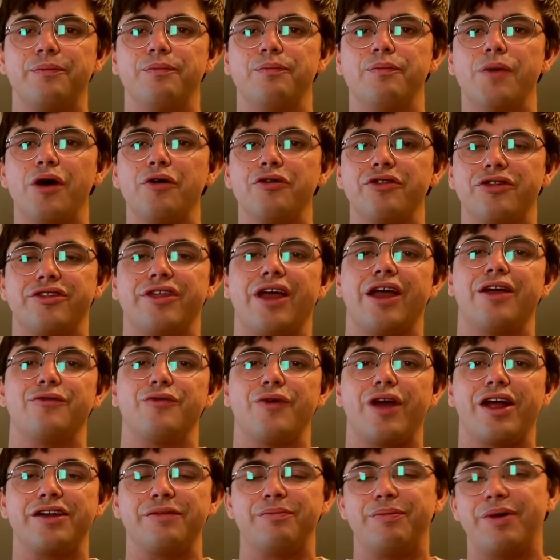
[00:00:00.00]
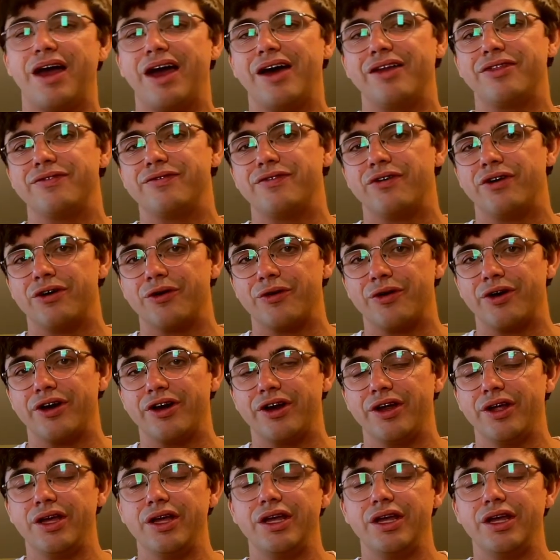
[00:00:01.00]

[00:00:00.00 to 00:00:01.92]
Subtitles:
most direct path forward